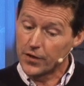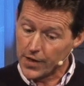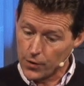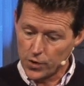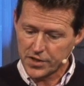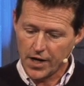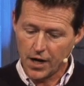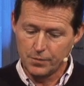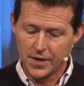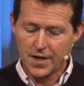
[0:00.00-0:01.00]
that they would
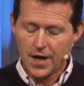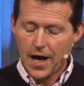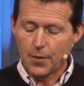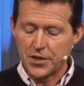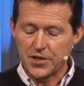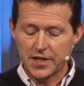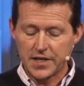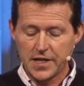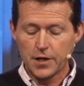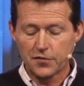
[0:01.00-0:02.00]
come. And within a
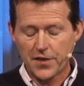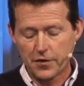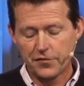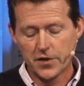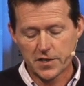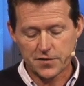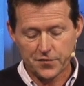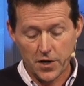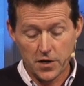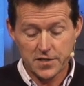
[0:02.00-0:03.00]
year of that first
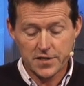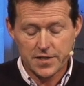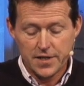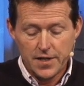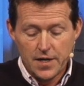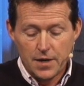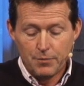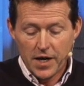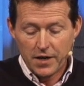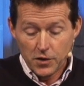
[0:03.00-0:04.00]
fast,
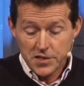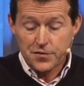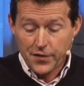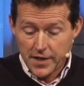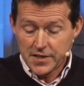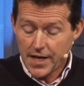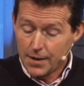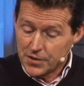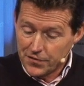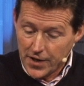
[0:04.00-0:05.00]
my lost friend
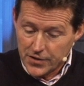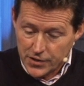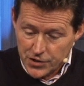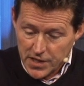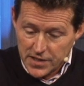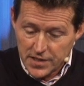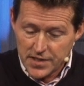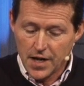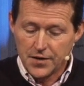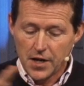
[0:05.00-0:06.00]
came to faith in
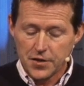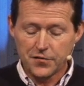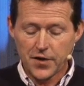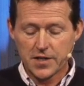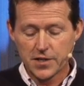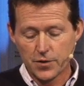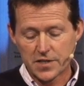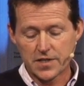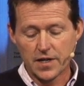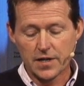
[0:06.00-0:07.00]
Jesus. Another friend who
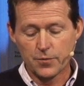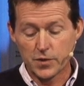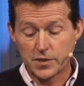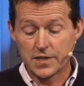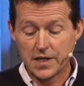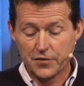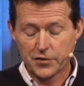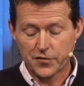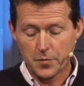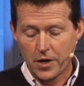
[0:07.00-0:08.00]
was
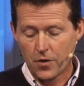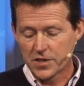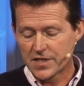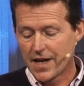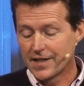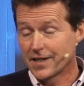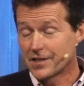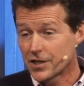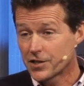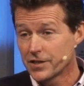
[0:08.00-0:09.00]
delivered from a long-standing
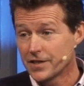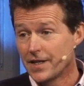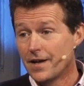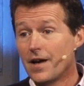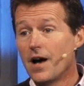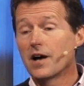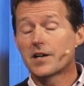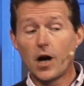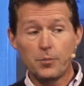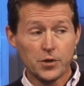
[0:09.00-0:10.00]
addiction. A
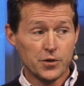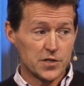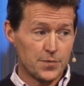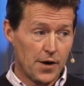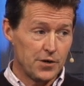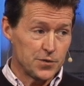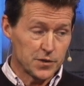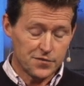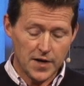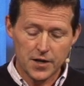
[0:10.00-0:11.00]
couple whose marriage
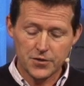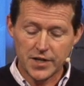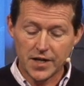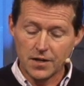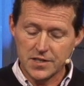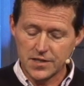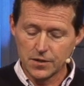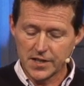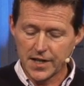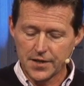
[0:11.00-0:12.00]
was floundering are
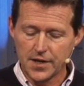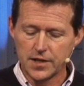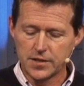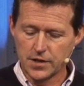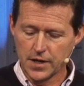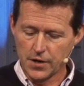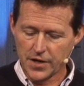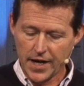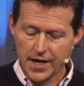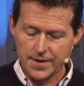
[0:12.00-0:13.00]
still together and doing
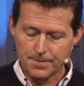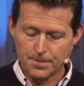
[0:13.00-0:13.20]
okay.